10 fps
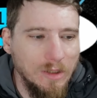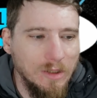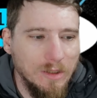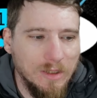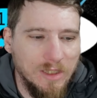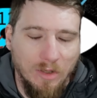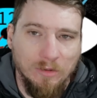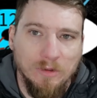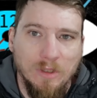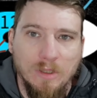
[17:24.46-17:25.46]
So
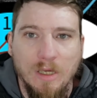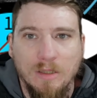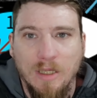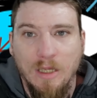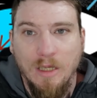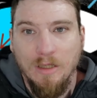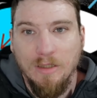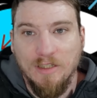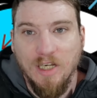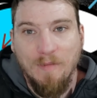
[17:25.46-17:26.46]

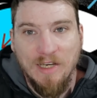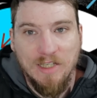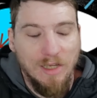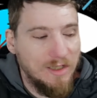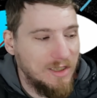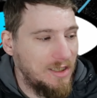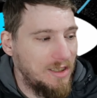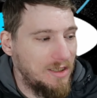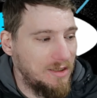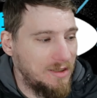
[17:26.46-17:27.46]
the Timex
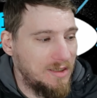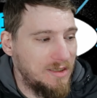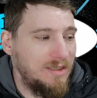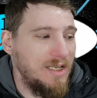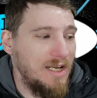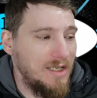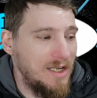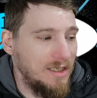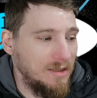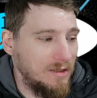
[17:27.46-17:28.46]
Legacy Day
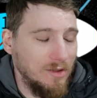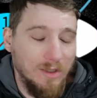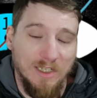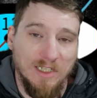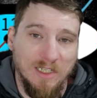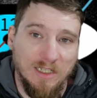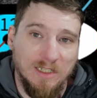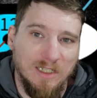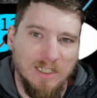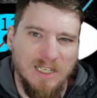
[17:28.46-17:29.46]
Date
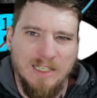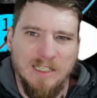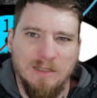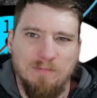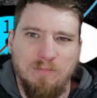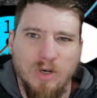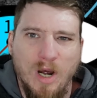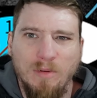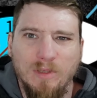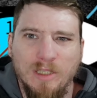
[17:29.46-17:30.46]
36 is
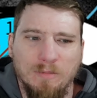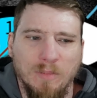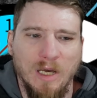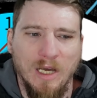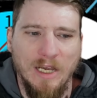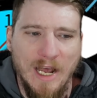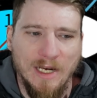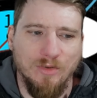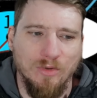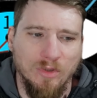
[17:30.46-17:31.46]
probably my
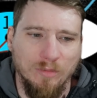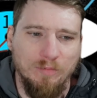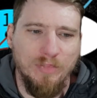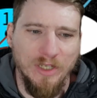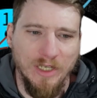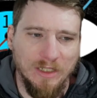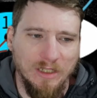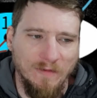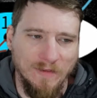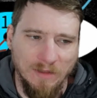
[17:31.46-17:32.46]
actual pick
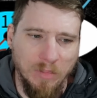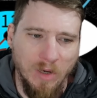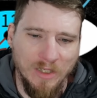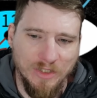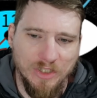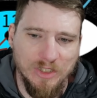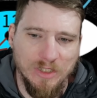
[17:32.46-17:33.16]
of the bunch,